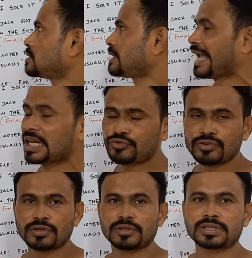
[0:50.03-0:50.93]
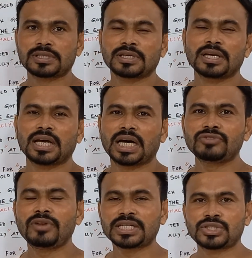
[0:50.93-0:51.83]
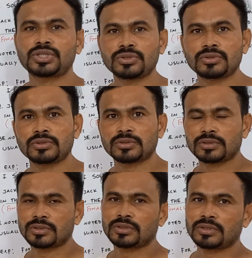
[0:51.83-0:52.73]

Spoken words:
At first, I would like to